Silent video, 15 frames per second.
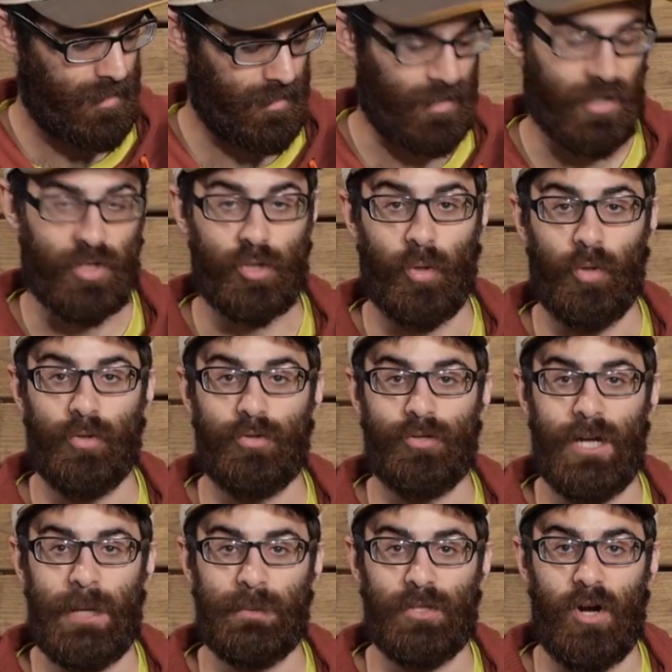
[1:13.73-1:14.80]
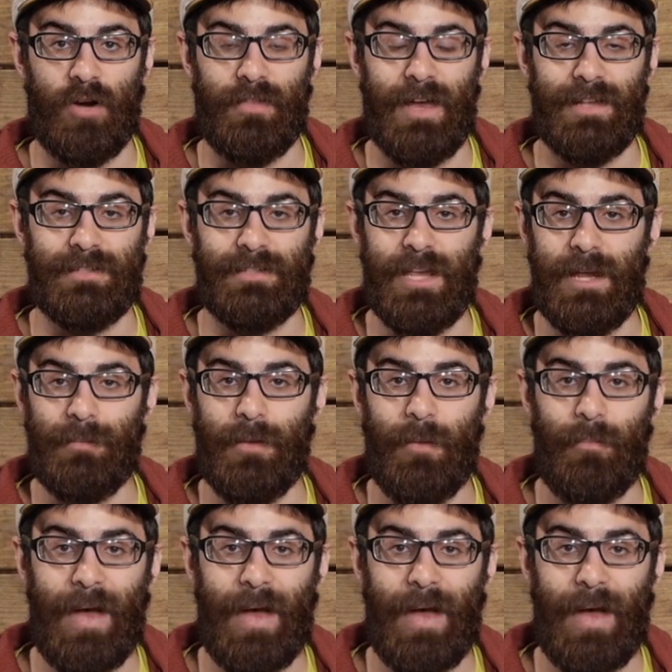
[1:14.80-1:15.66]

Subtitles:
The shoulder straps are that same